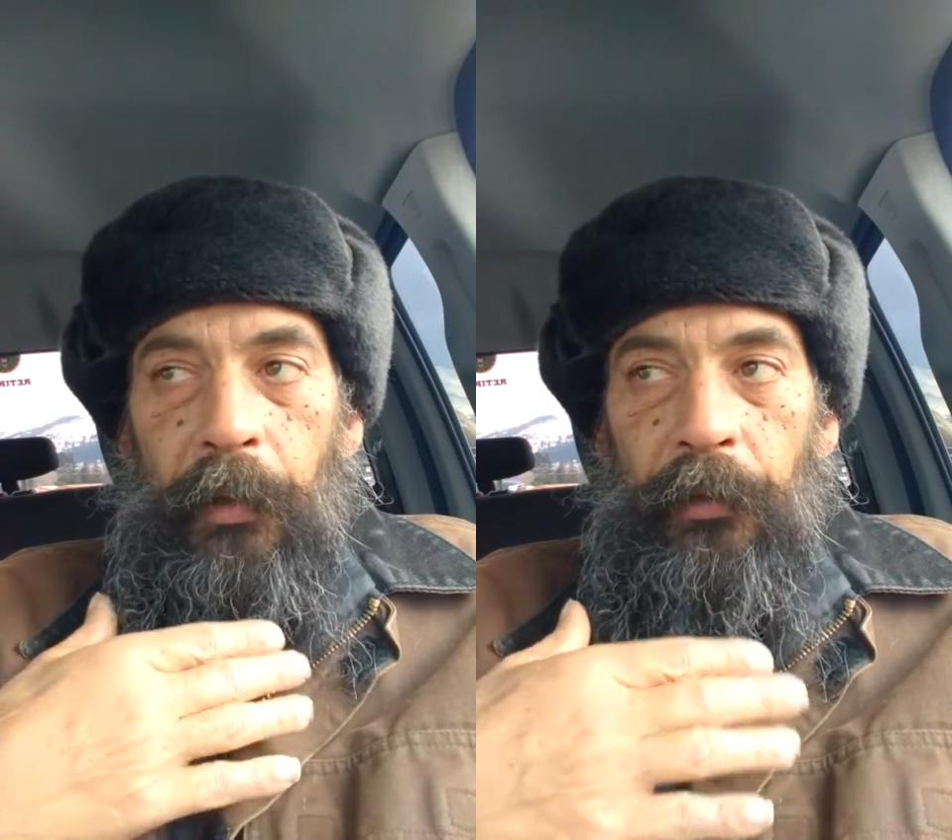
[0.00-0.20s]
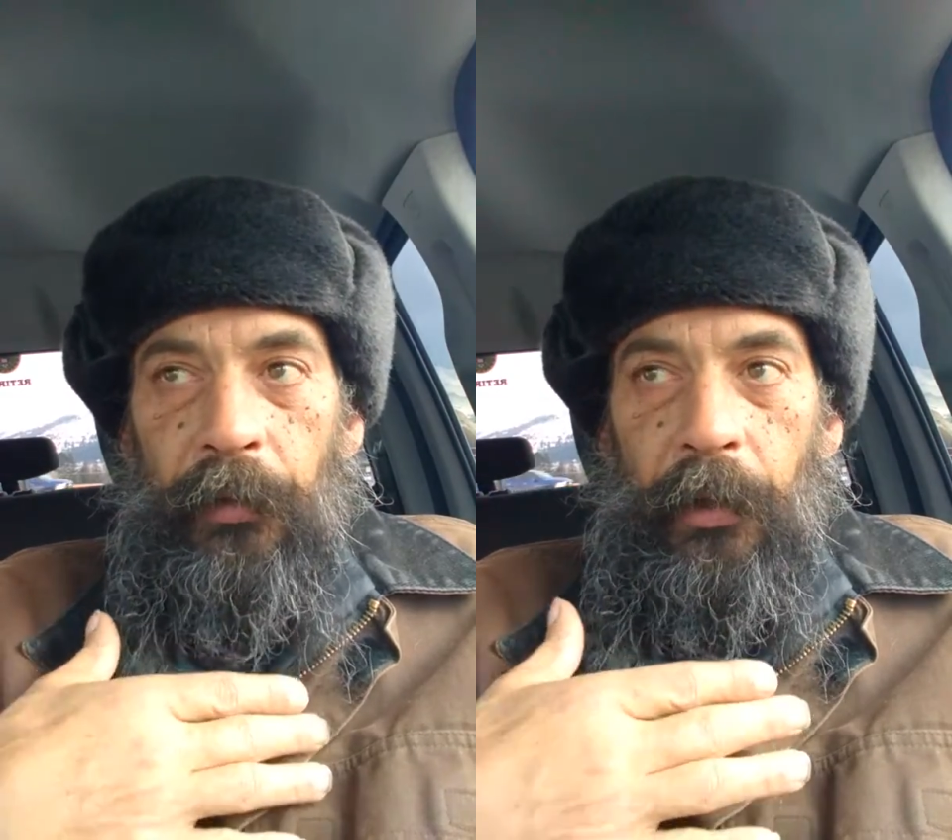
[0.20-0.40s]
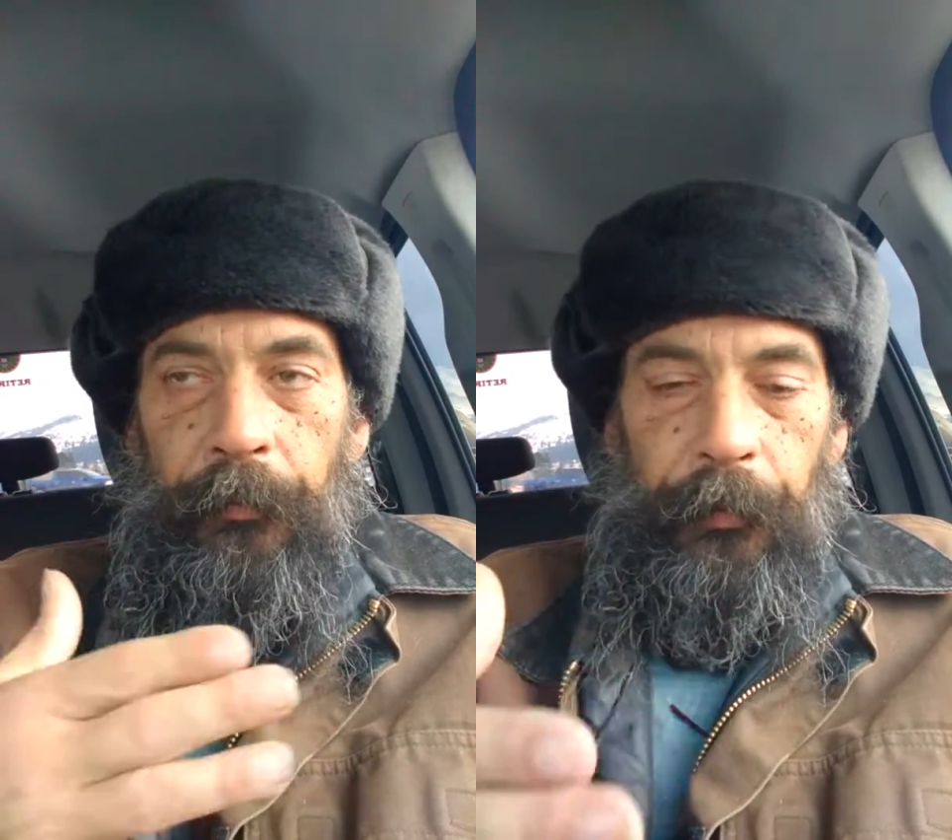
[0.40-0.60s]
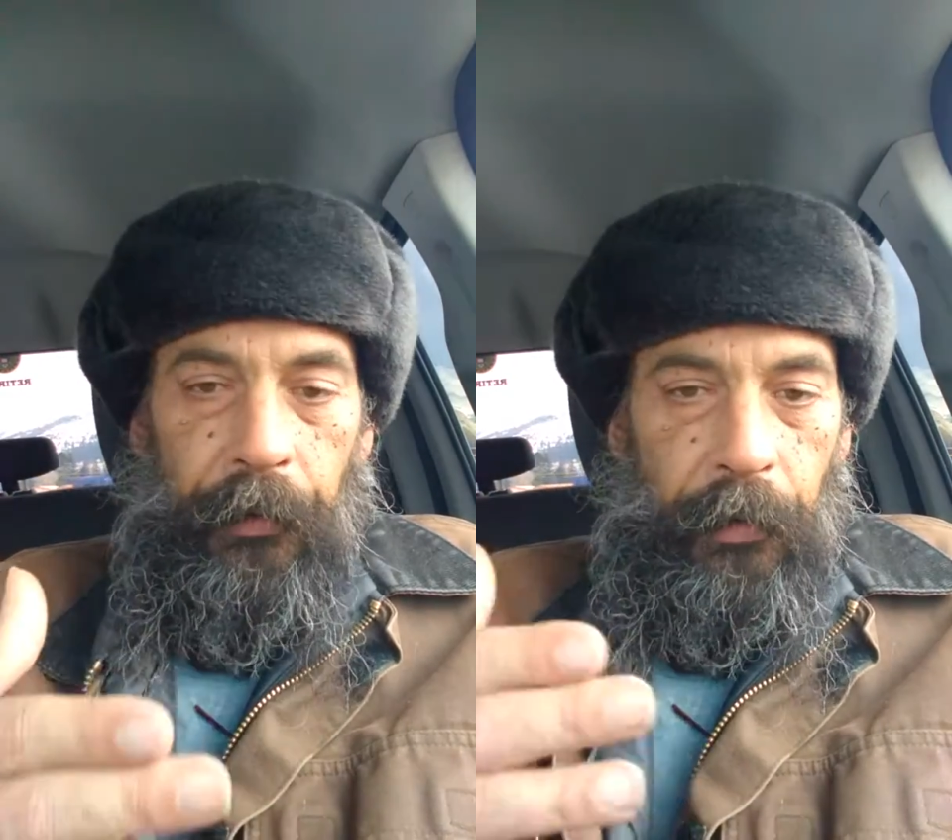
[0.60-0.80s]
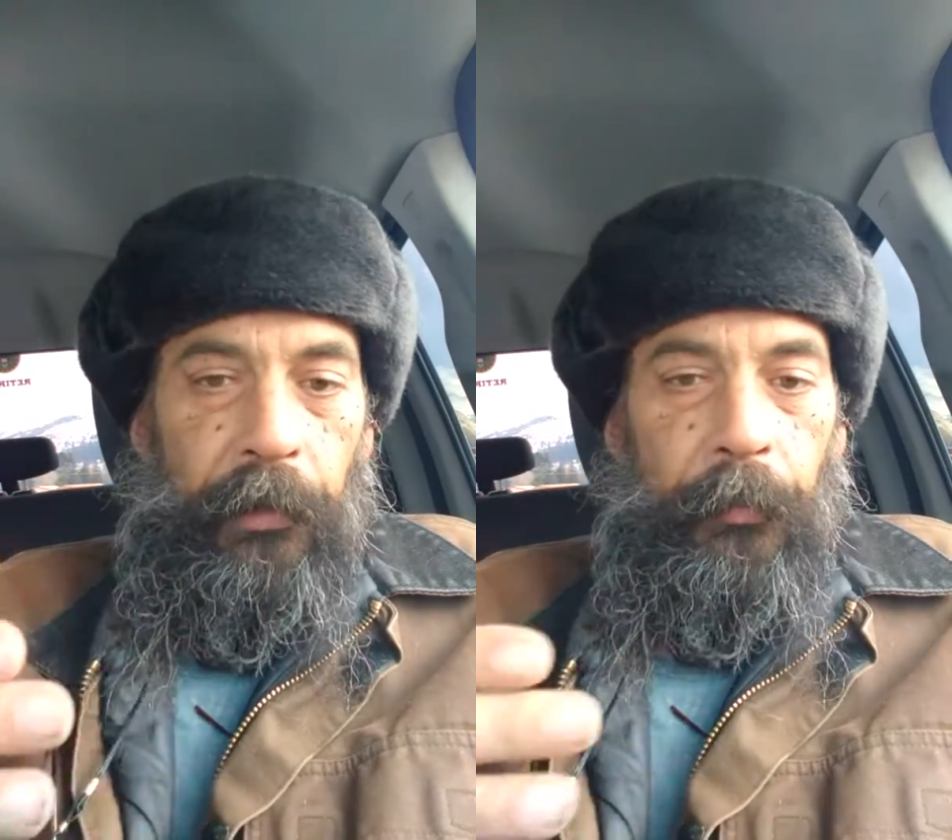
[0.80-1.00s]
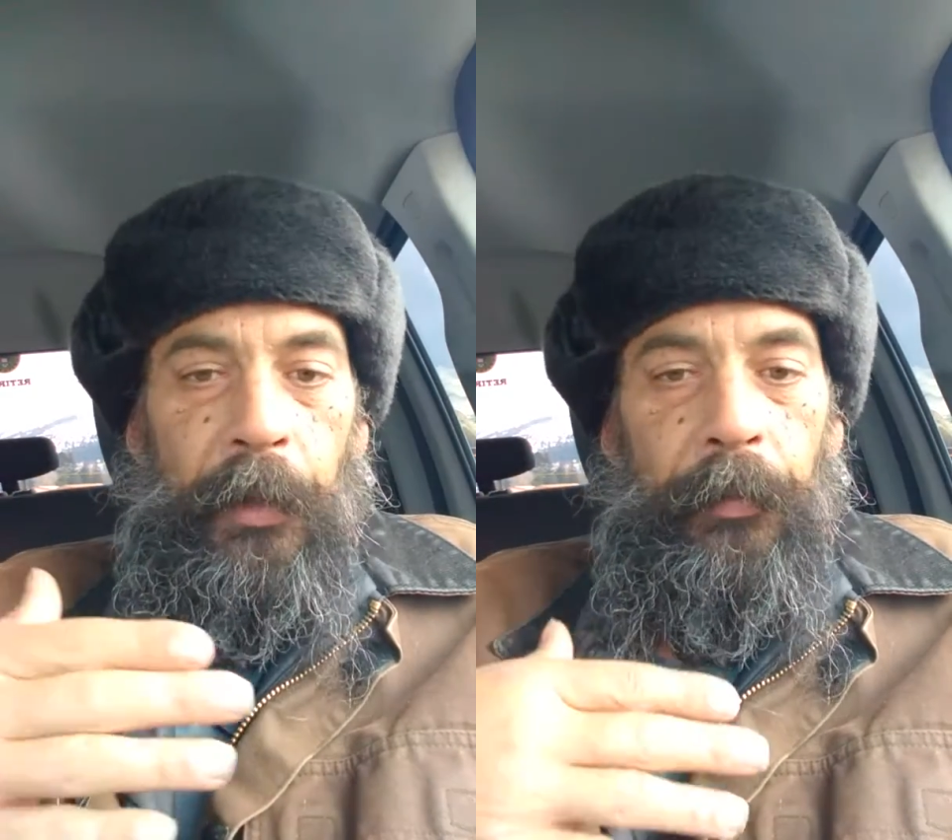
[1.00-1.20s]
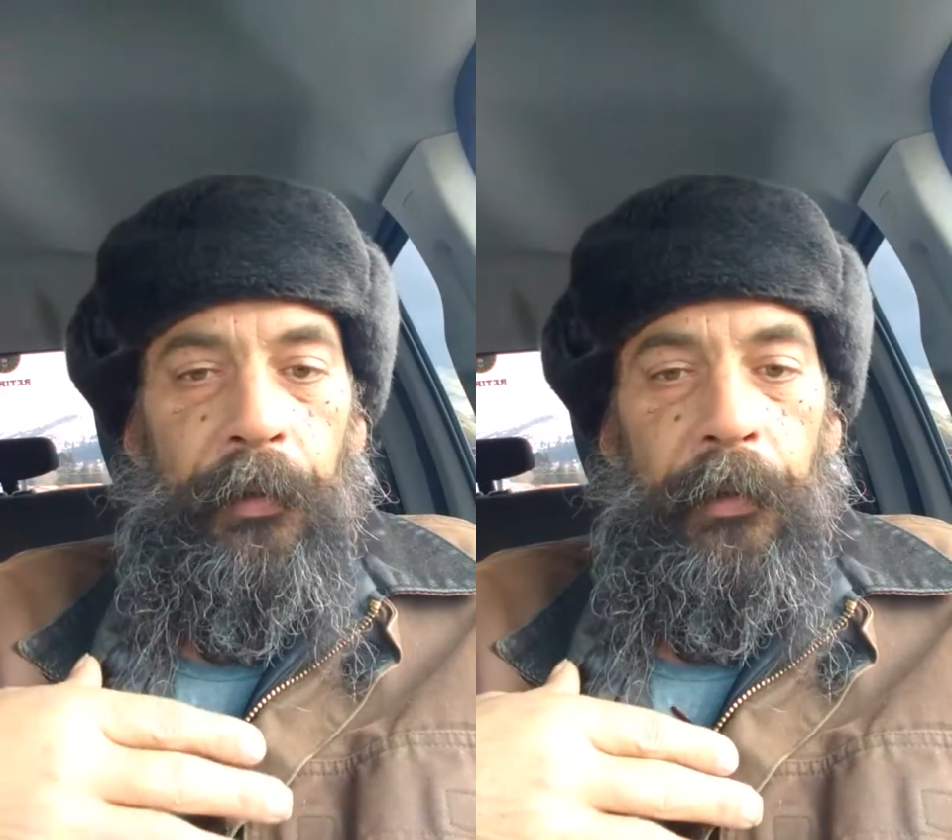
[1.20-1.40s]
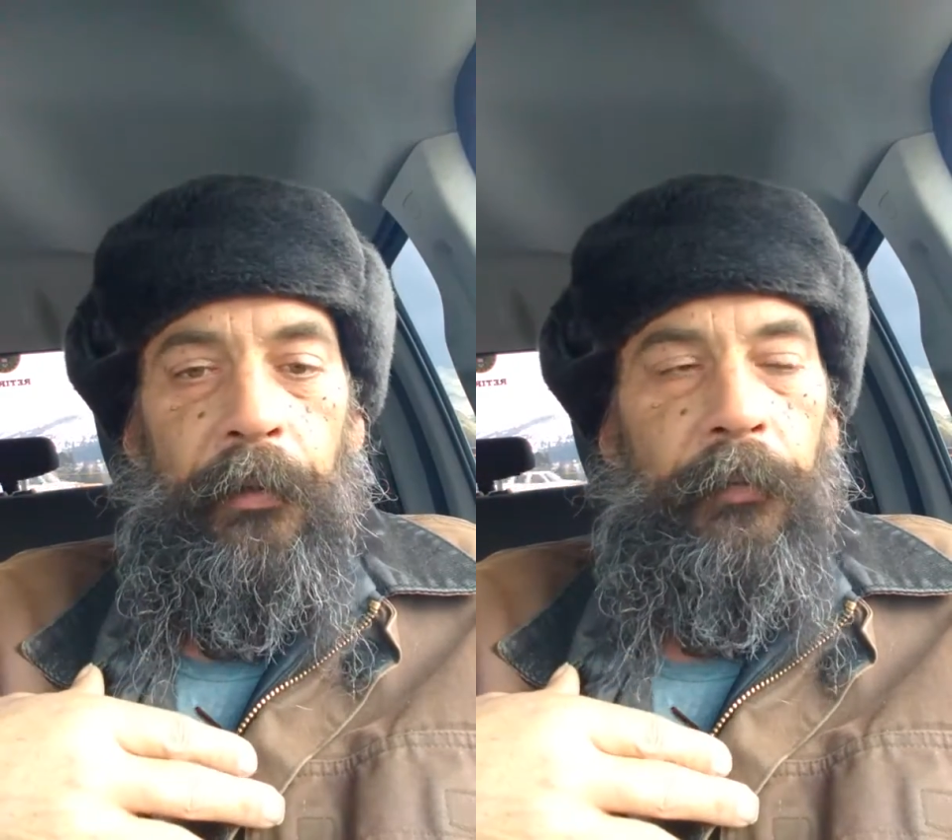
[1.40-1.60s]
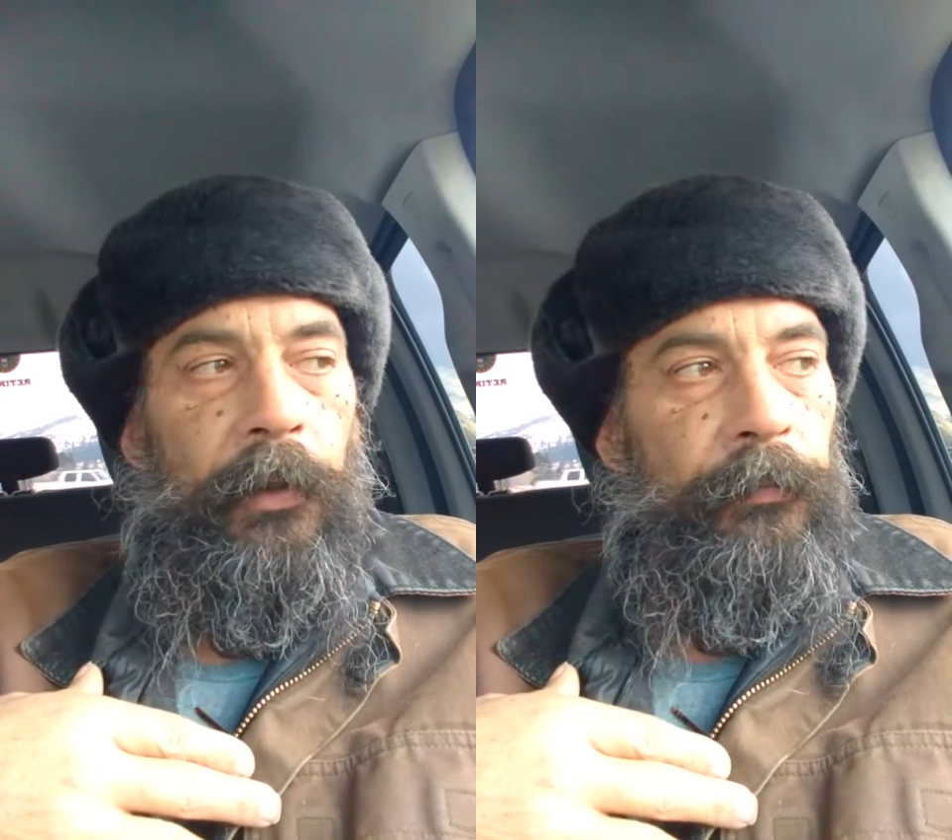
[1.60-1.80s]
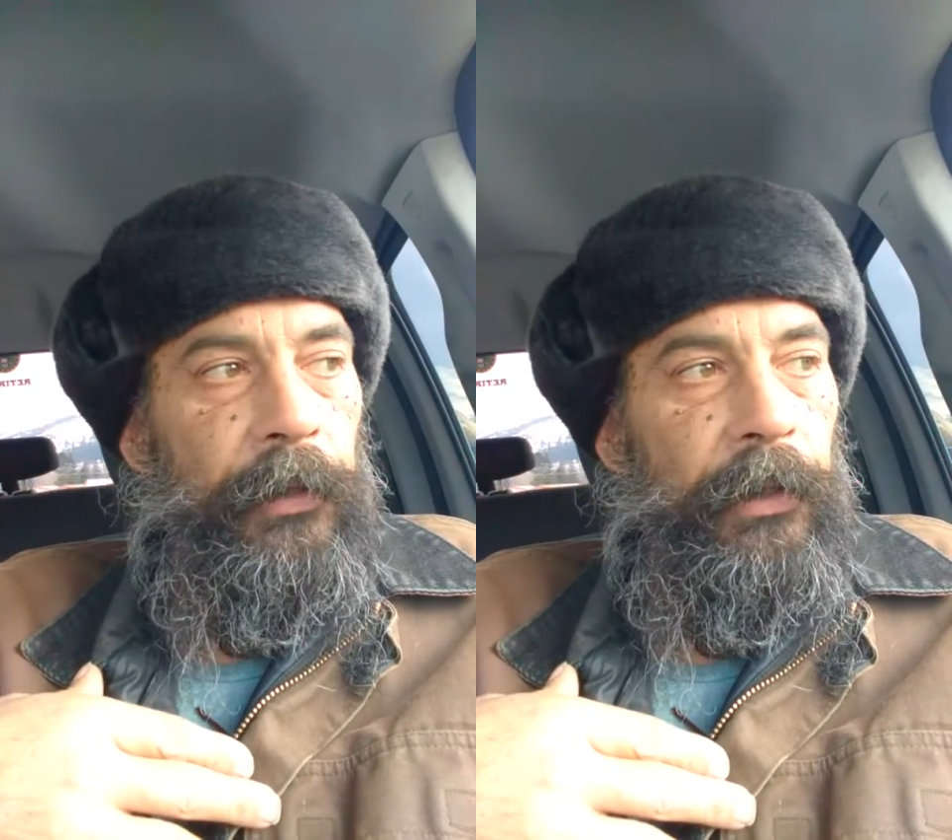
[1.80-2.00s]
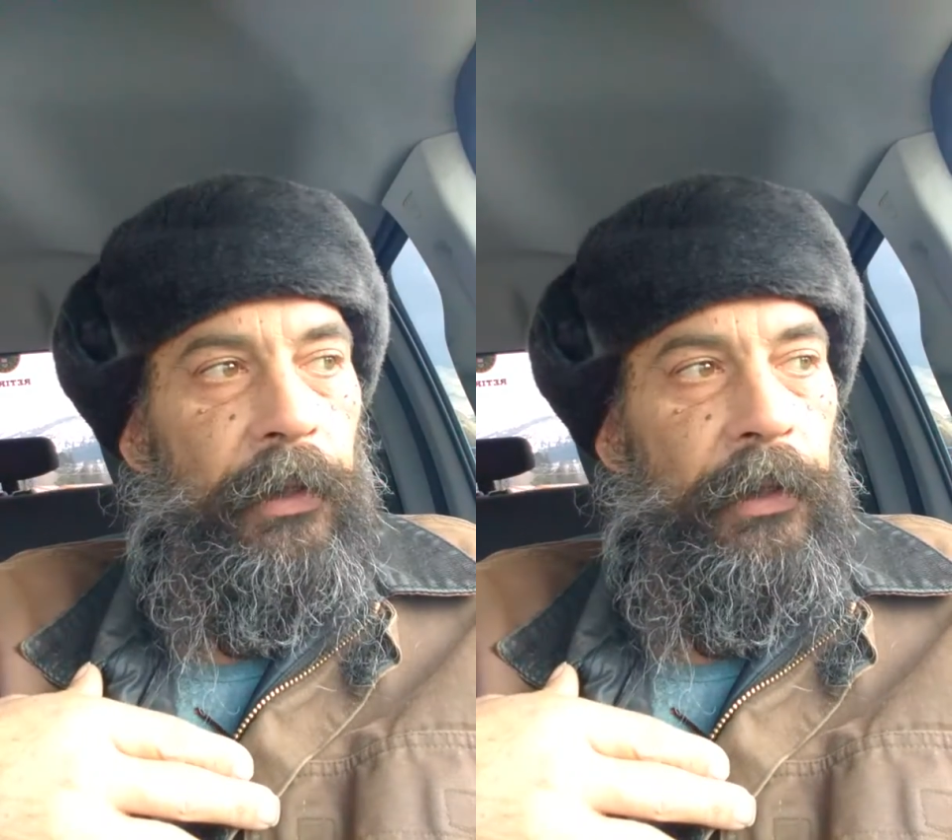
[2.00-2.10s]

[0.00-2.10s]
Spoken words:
myself and other people that are involved in